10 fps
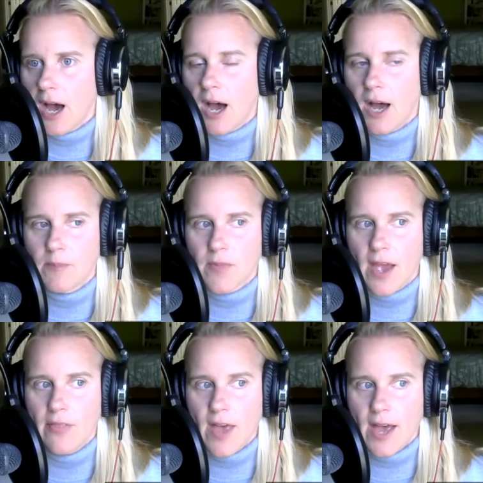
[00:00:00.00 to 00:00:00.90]
Um,
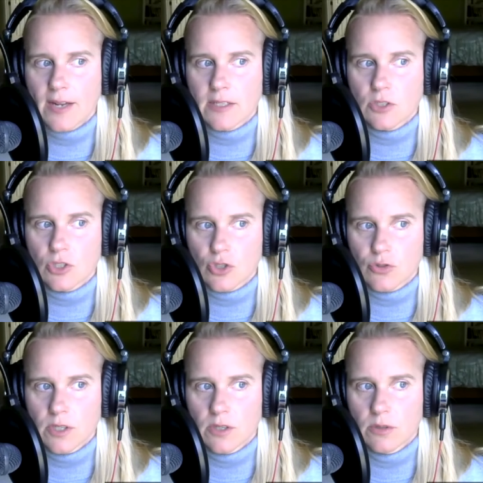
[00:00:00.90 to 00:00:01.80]
and that is
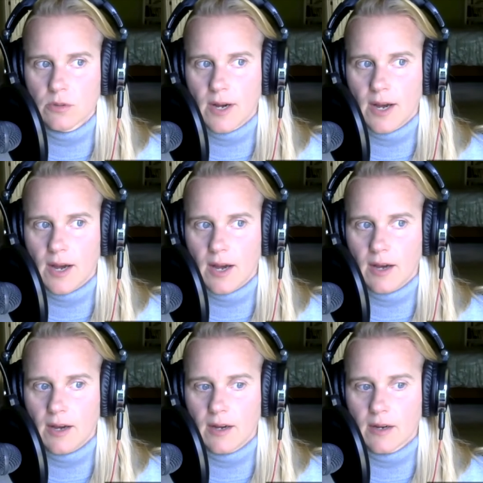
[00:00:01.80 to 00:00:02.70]
true
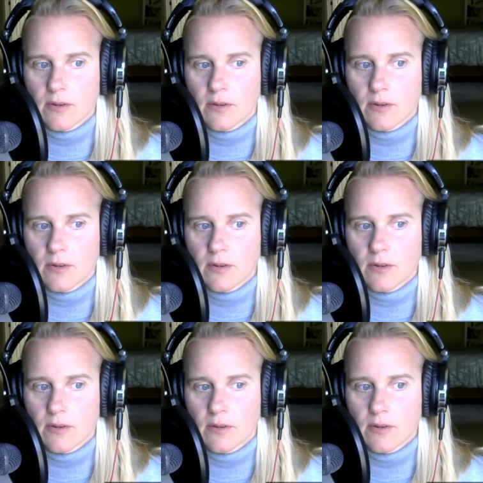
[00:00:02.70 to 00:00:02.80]
uh,